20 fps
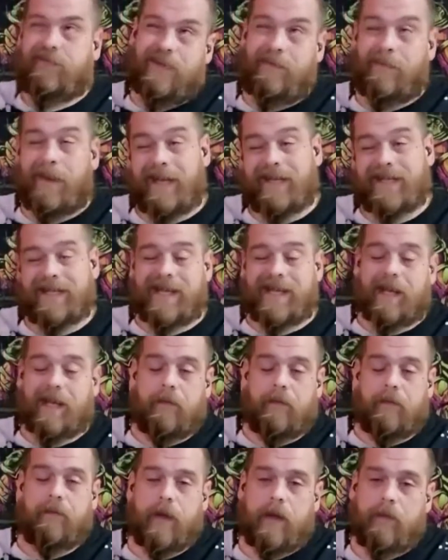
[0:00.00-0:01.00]
my
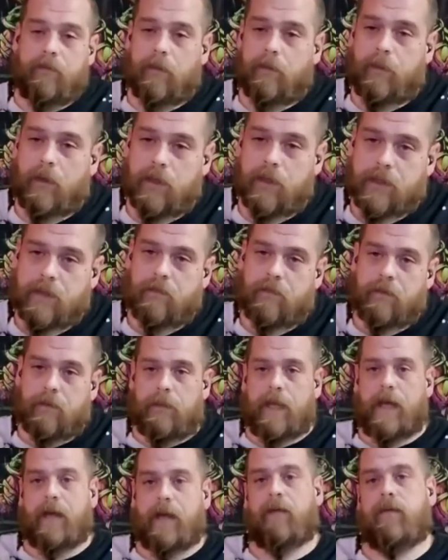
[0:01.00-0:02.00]
second favorite person
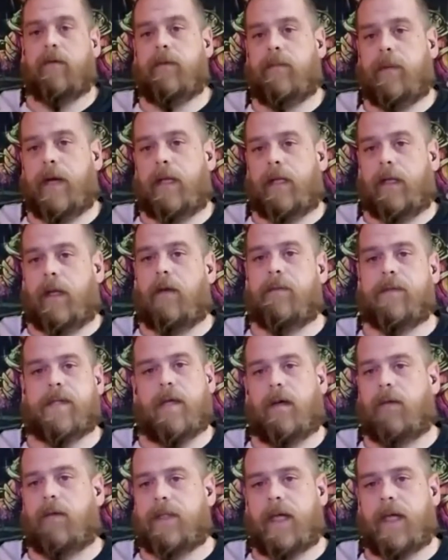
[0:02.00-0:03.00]
from that group. I love
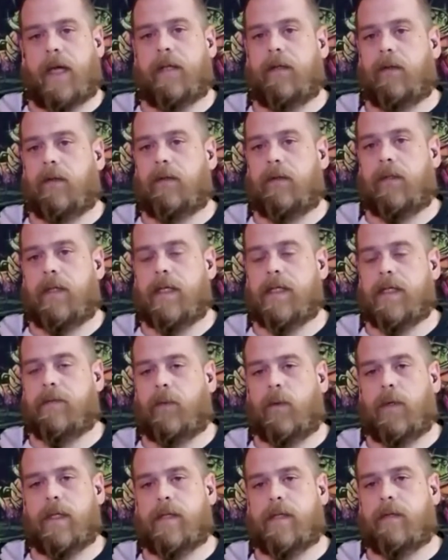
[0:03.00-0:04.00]
Self-Titled. His
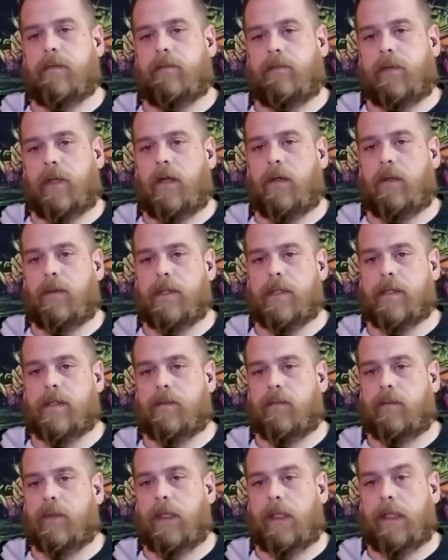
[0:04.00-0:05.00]
voice and flow
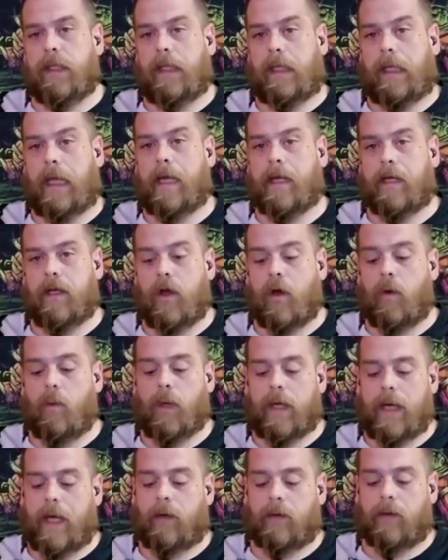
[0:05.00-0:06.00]
is really like no
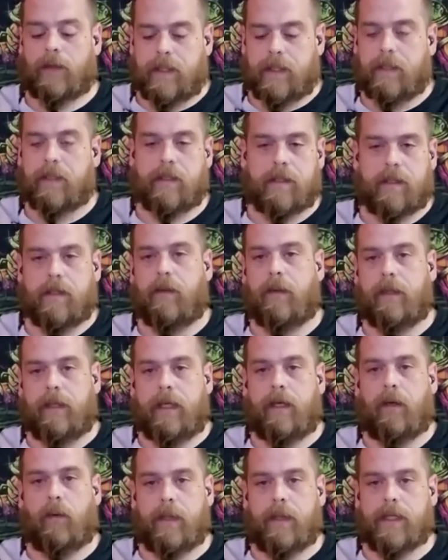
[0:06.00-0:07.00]
one else's, so
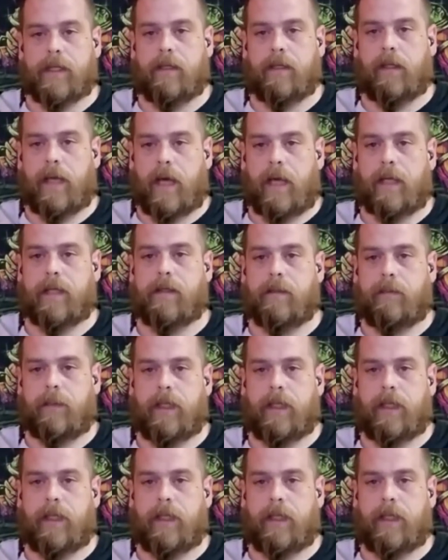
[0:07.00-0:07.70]
it always stood out to